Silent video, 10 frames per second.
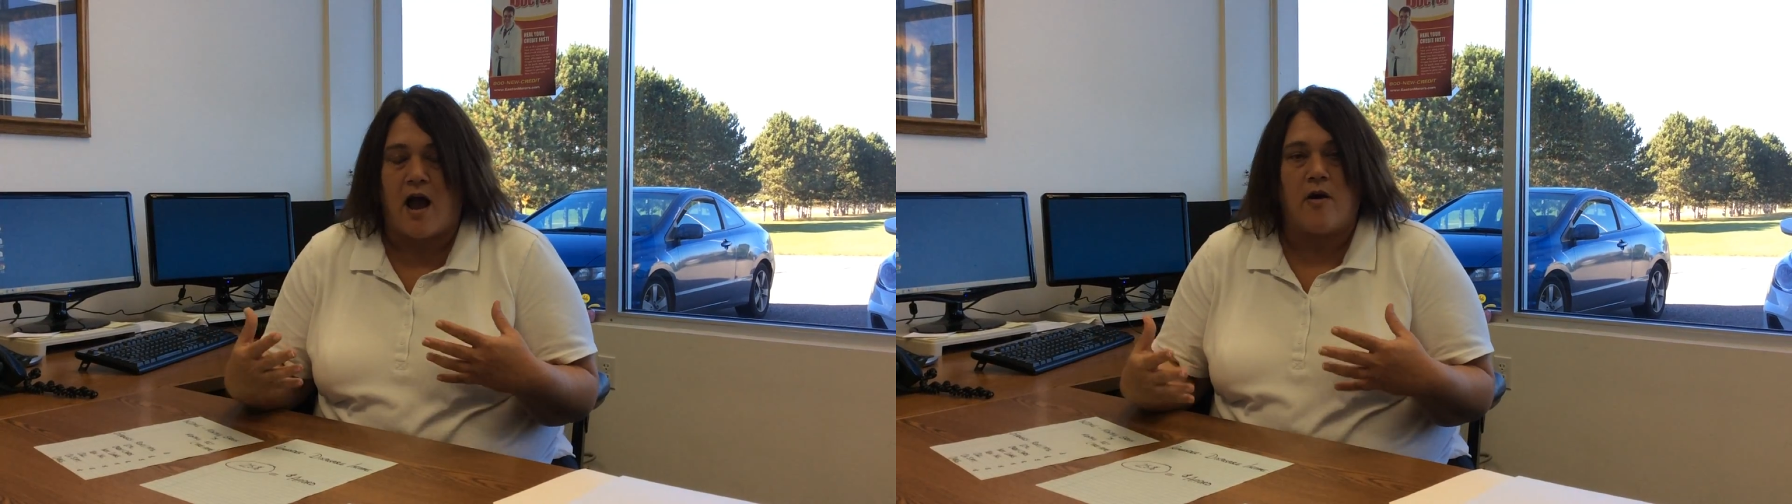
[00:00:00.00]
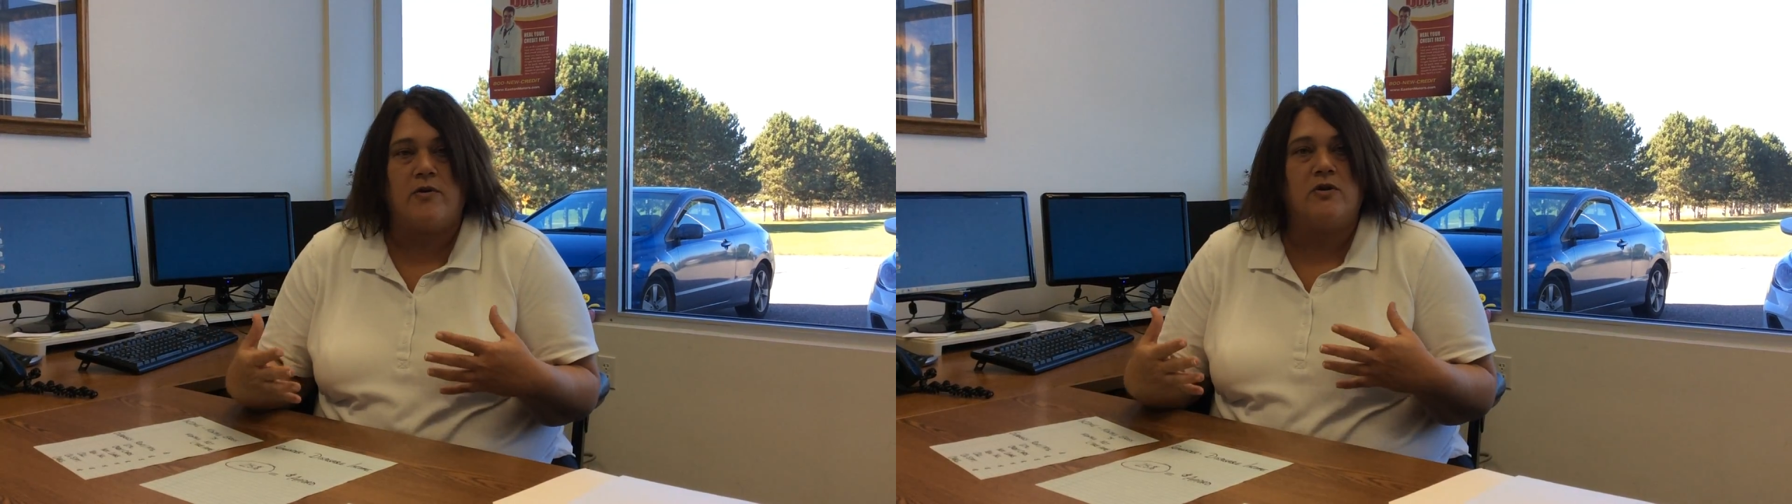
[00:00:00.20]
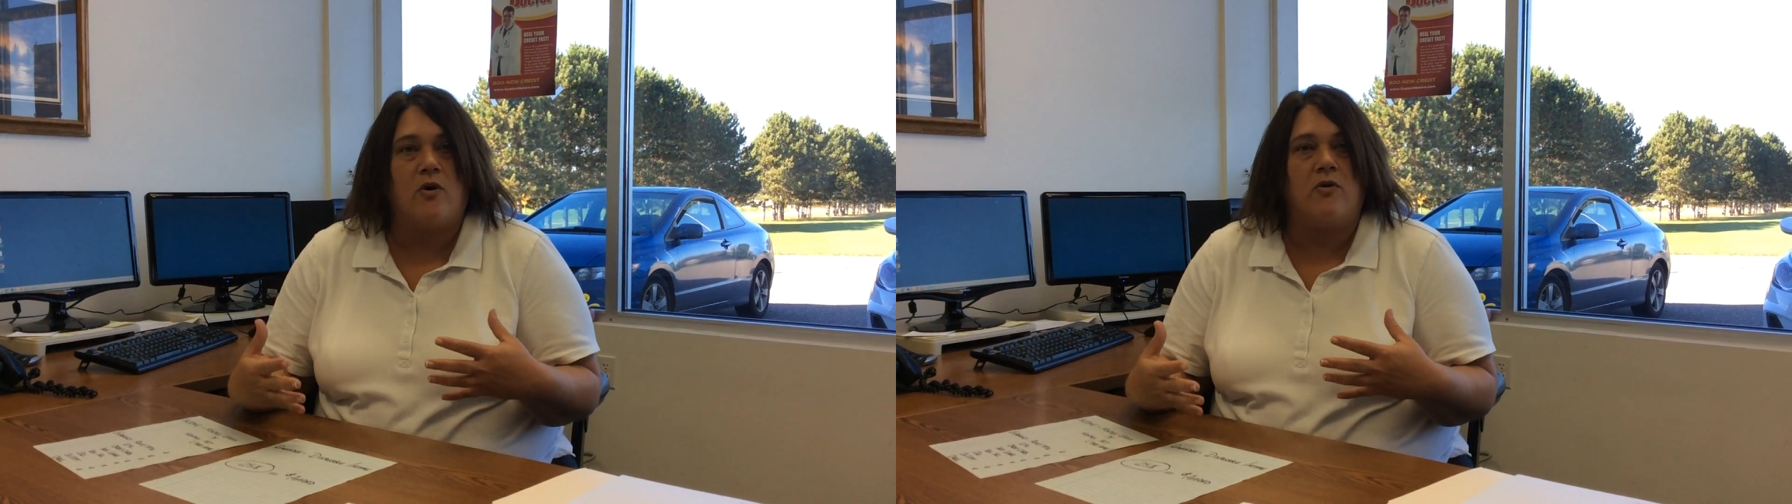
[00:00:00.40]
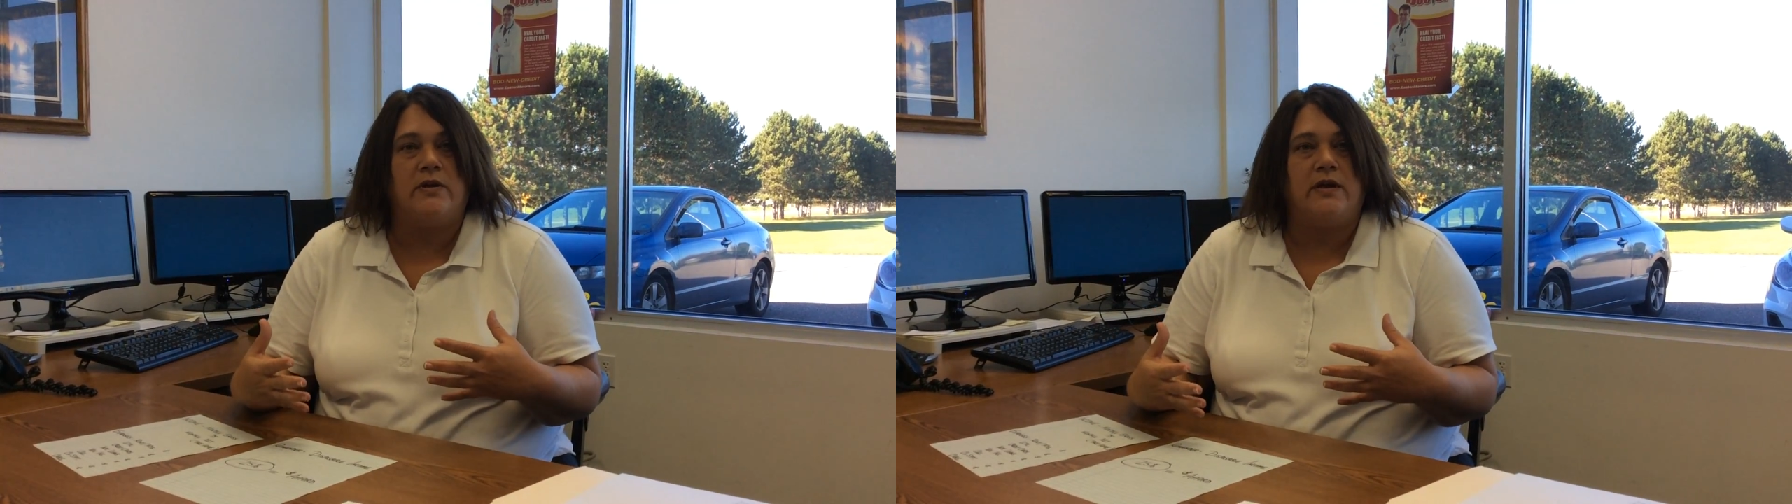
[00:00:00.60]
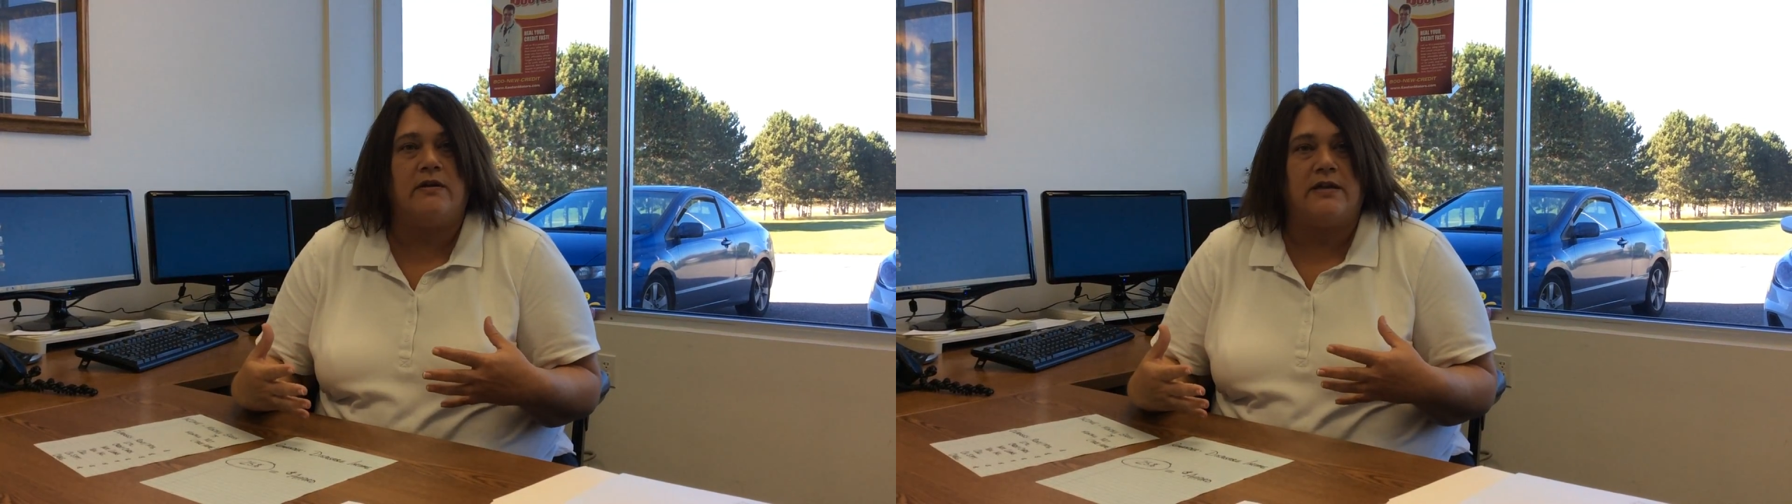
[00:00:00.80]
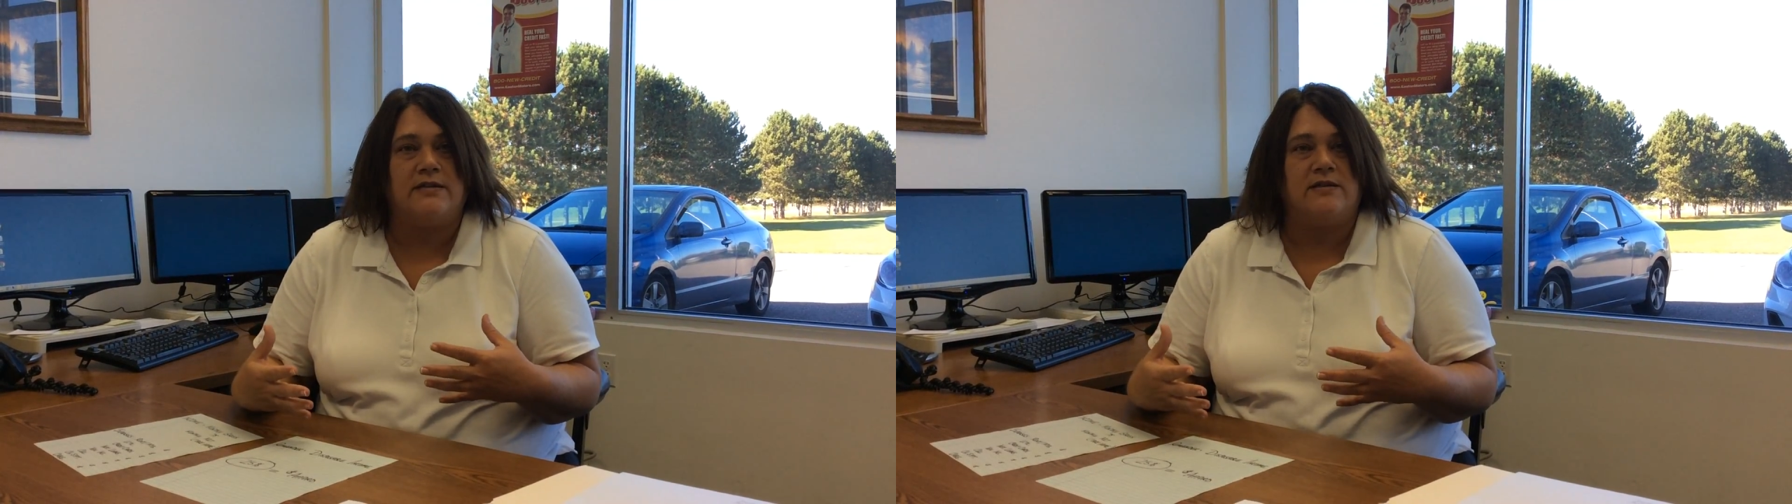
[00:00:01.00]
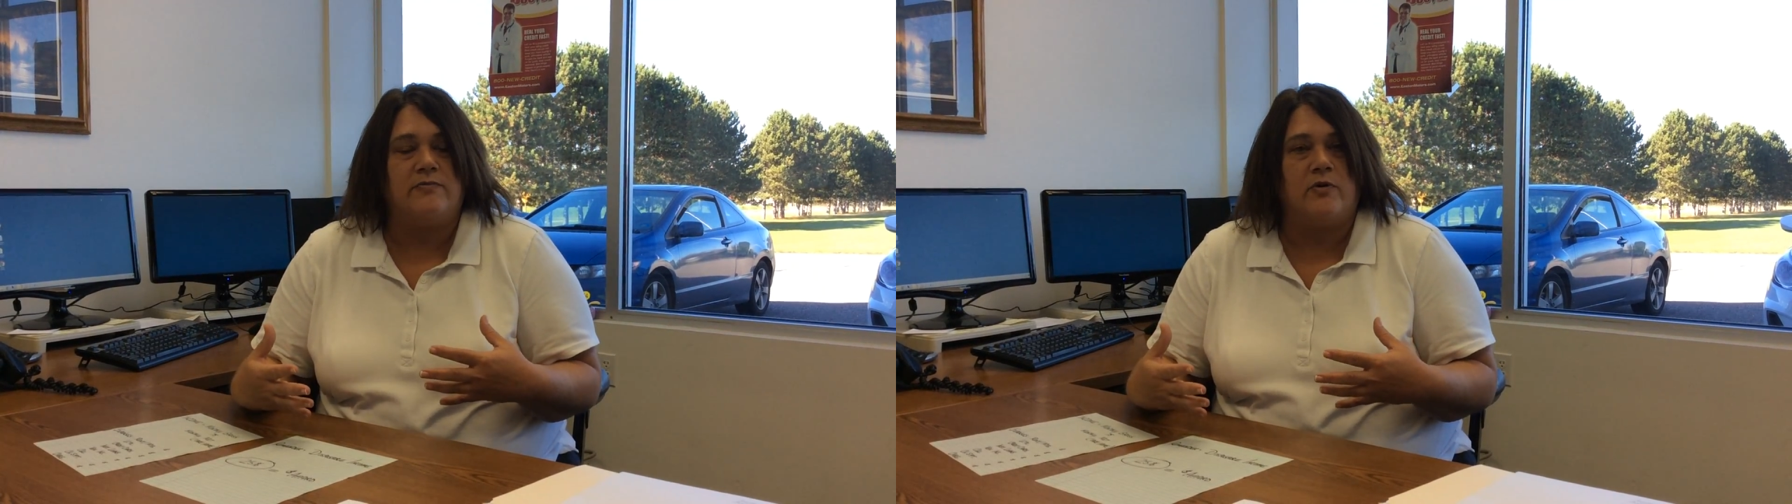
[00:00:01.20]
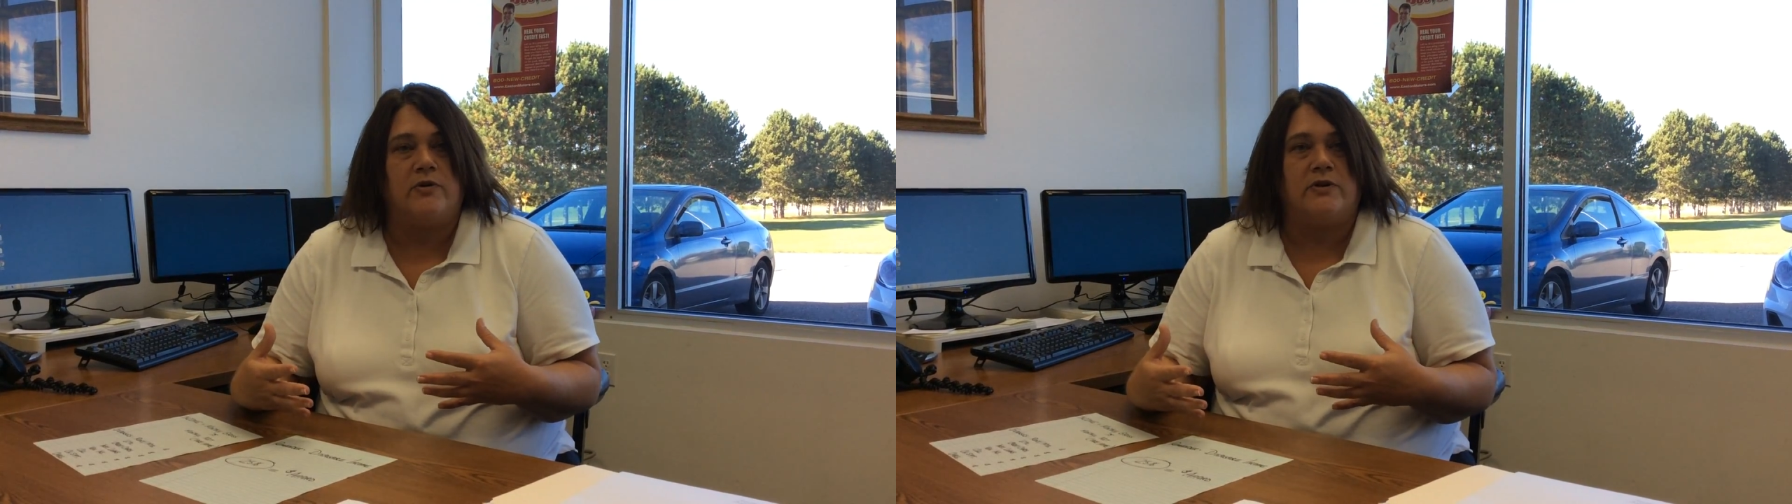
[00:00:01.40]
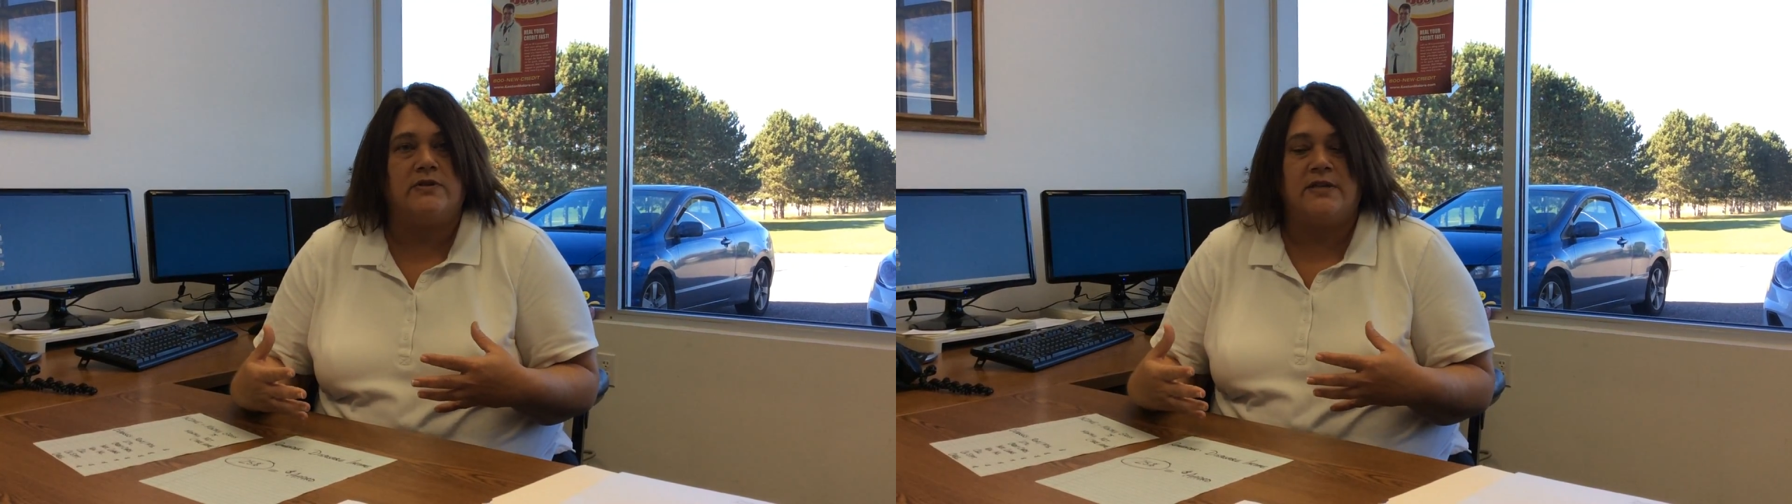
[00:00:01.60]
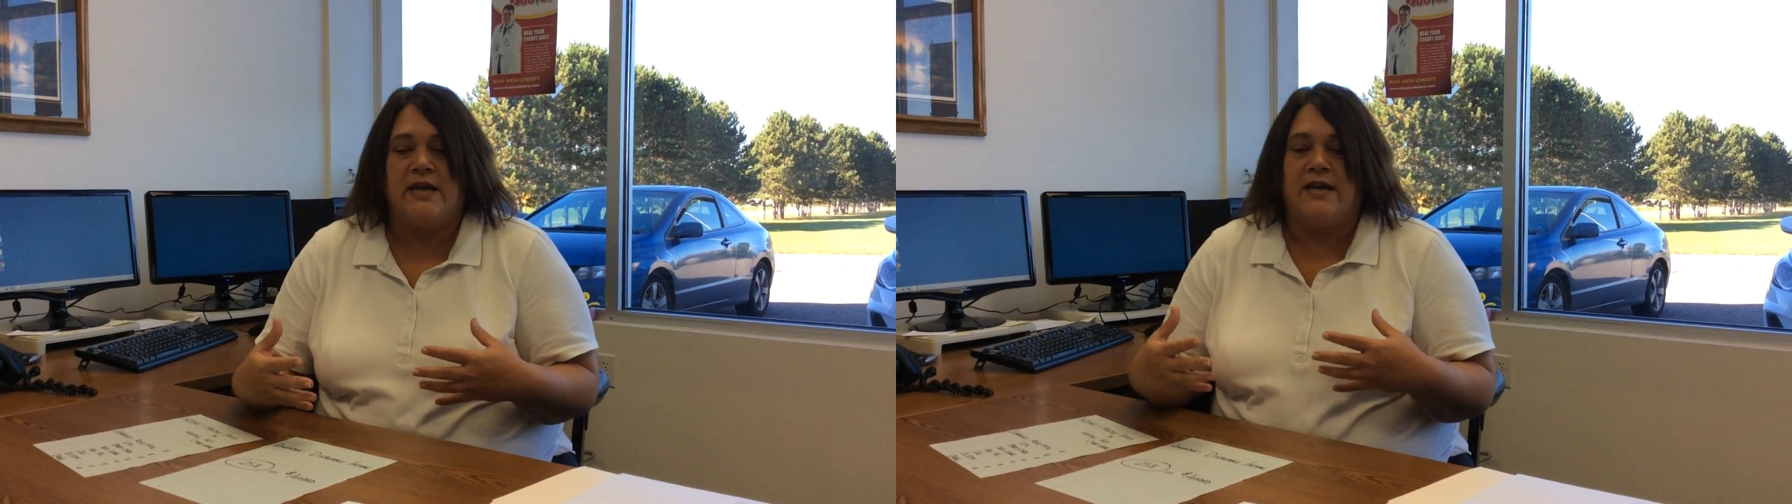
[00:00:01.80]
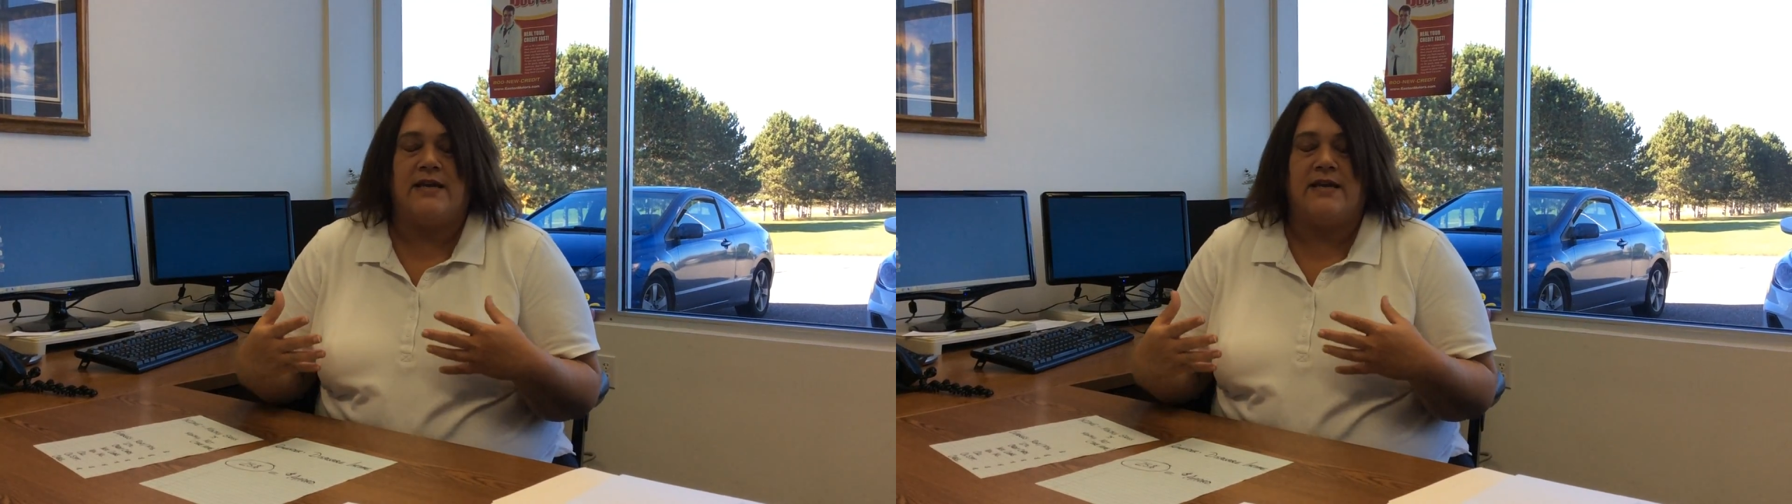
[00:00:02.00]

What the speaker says: Our goal here at Easton Motors